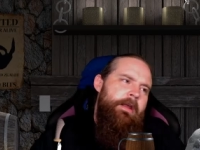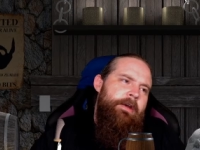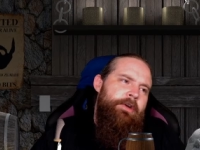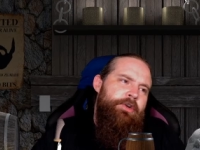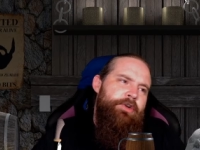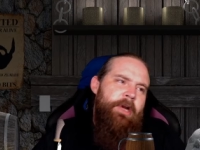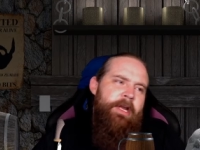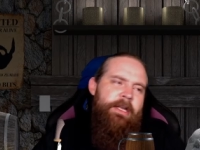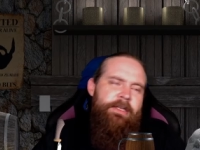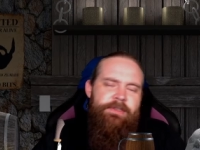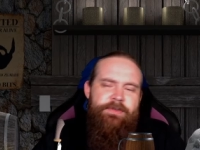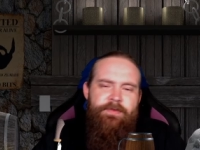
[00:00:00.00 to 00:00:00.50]

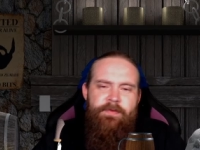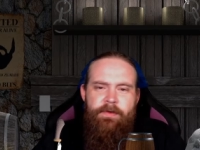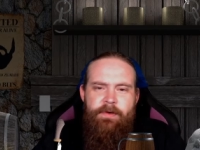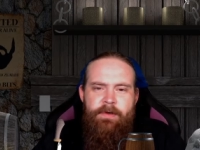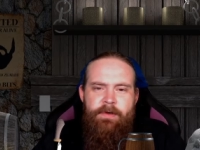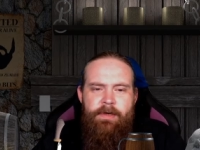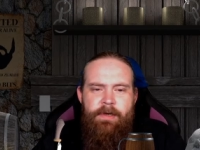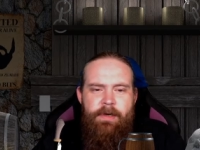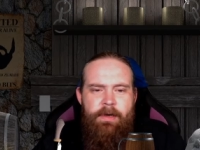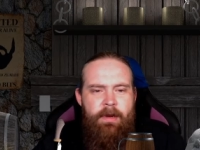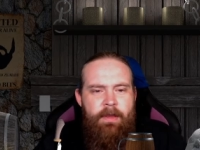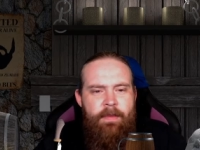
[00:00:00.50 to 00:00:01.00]

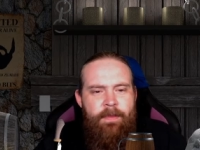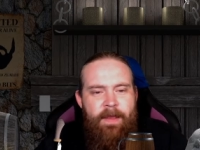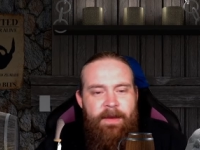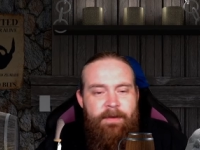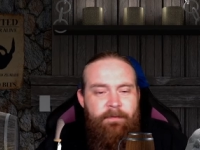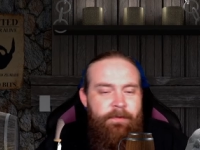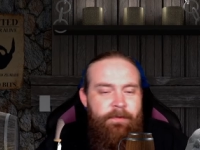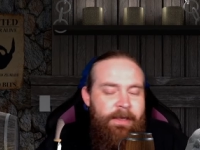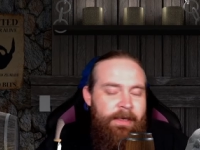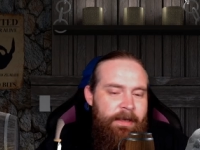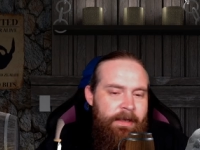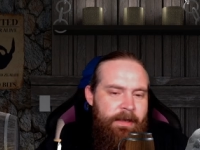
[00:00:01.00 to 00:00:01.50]
transfer that
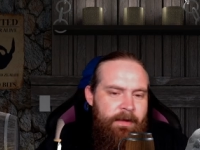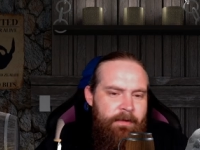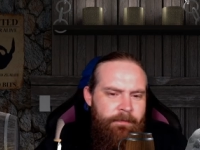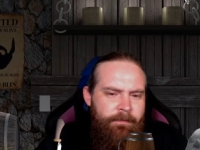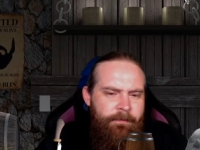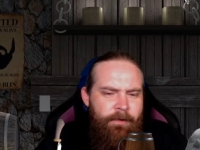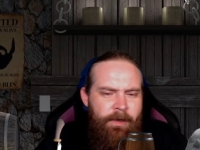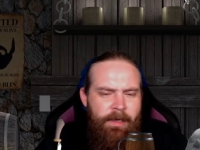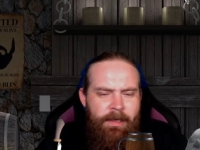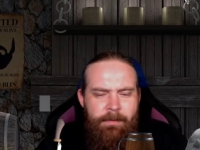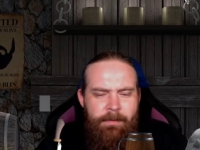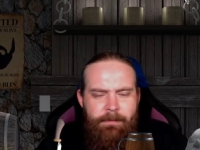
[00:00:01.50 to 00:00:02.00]
feeling of
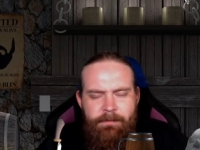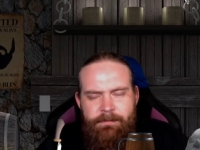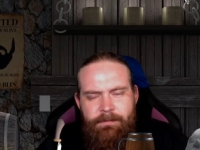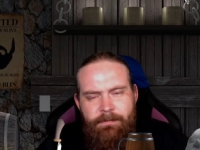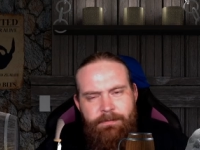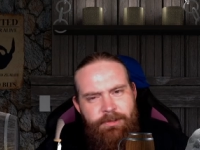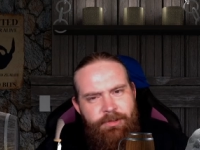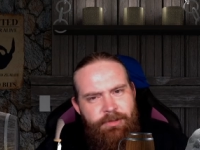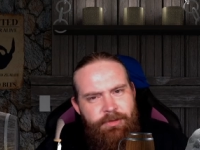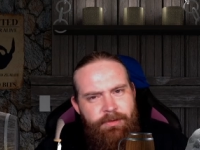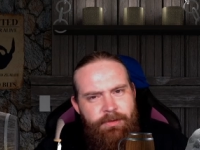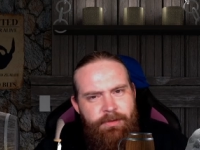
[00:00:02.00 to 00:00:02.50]

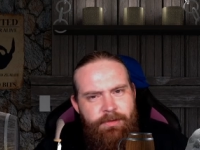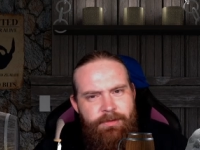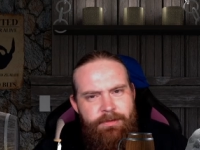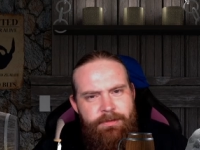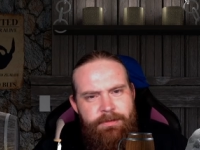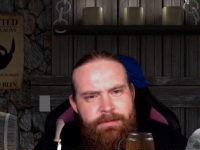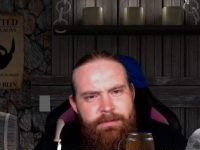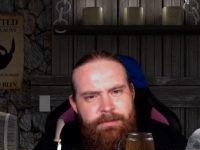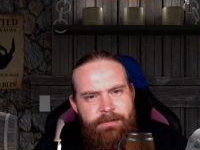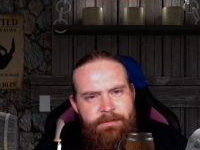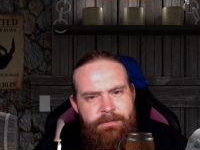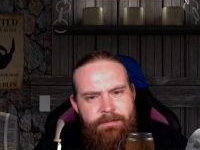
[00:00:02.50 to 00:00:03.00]
freedom
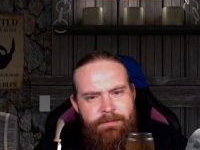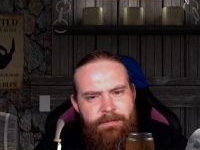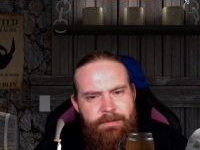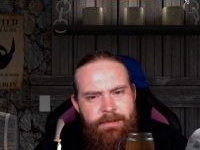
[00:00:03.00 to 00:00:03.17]
to,